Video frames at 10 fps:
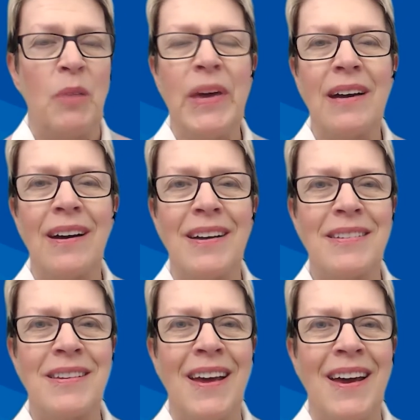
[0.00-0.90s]

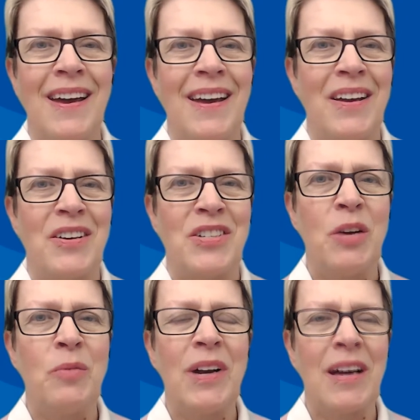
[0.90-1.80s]
because
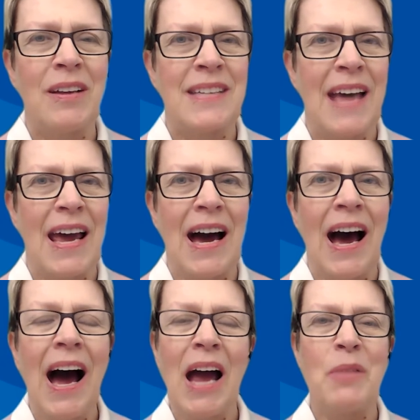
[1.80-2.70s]
she would say,
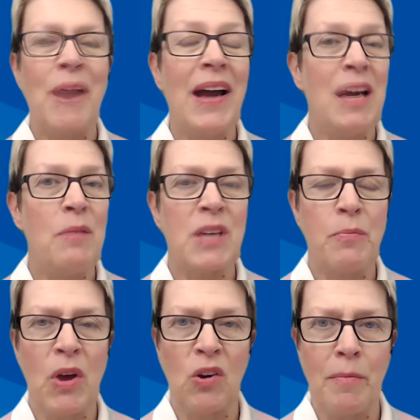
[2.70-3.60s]
"Hi, my name's
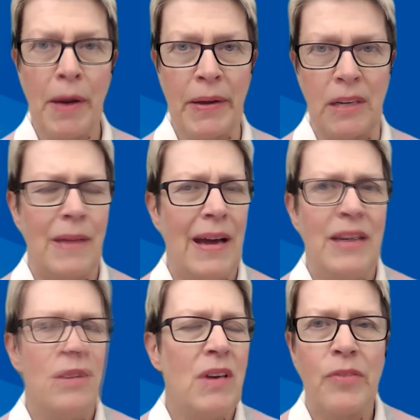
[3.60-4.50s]
Amira Mutt,"
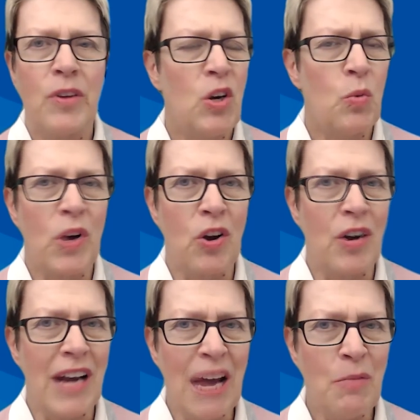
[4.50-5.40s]
and you never knew what her
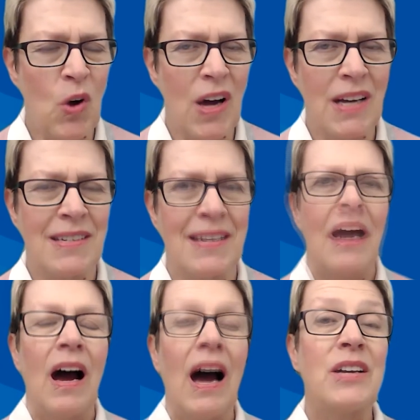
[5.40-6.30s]
name was.
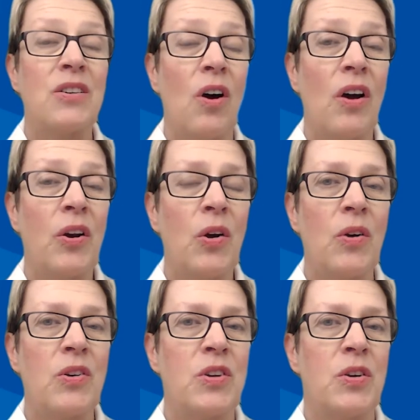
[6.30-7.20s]
I taught
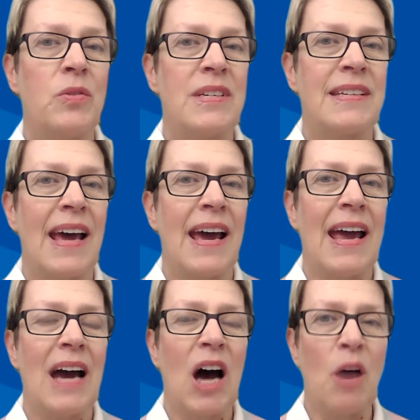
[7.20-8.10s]
her to
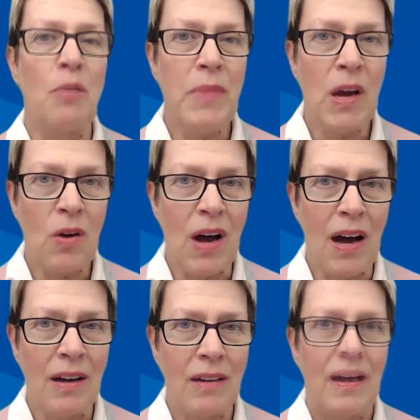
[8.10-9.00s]
say
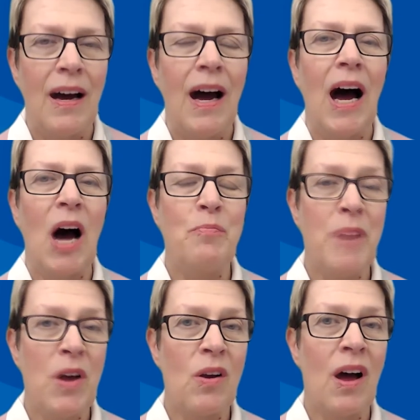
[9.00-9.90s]
Amira,
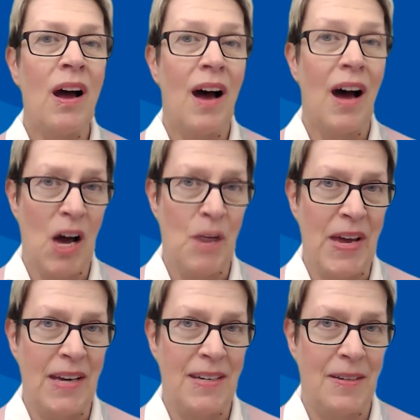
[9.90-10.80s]
Amira
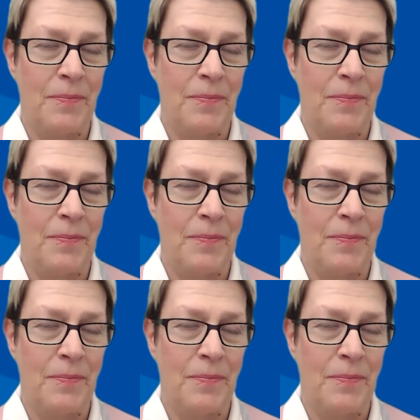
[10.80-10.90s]
Ahmed.